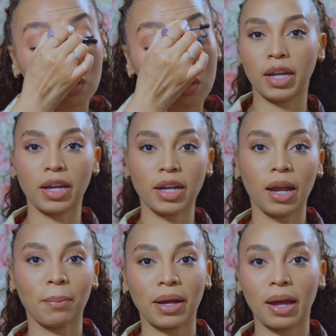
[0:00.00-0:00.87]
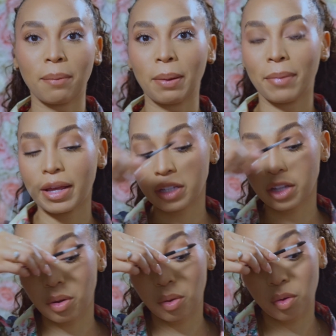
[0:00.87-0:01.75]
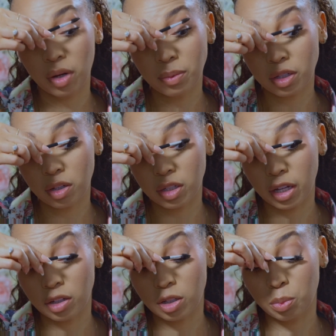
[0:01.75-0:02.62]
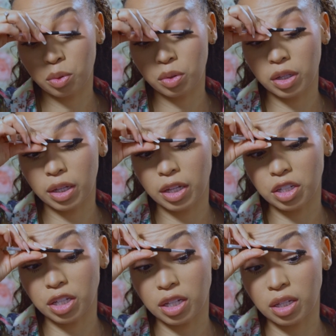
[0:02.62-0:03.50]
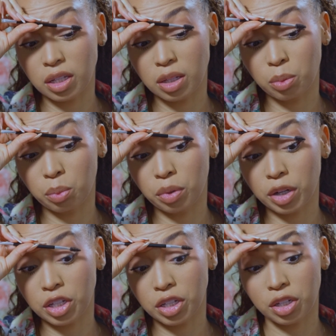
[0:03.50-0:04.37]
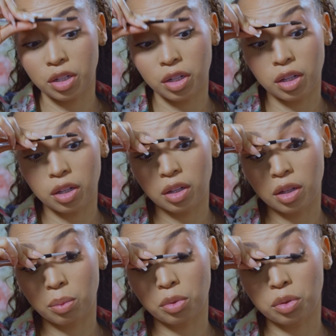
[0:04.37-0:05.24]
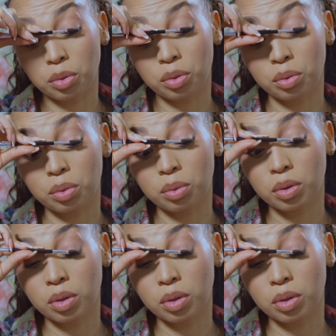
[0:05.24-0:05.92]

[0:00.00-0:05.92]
Now that I got my mascara on, I'm just going to take a spoolie and just brush them through,